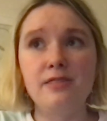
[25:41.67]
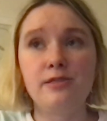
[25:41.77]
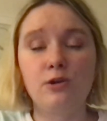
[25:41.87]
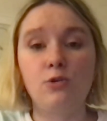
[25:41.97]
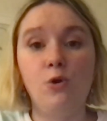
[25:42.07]

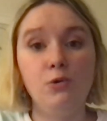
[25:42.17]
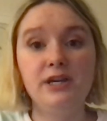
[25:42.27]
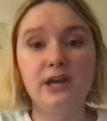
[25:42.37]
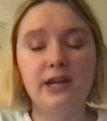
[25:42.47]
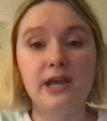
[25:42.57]
they're
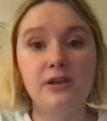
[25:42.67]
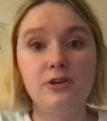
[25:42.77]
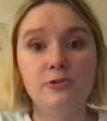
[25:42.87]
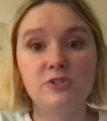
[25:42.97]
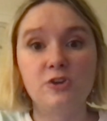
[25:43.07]
only gonna get
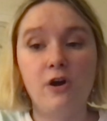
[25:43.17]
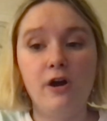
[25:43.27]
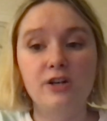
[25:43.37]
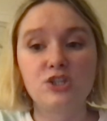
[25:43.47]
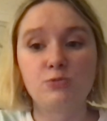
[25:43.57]
new
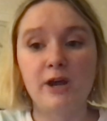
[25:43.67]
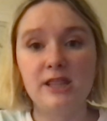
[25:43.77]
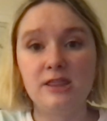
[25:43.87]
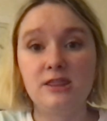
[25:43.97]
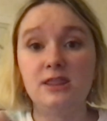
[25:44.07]
songs when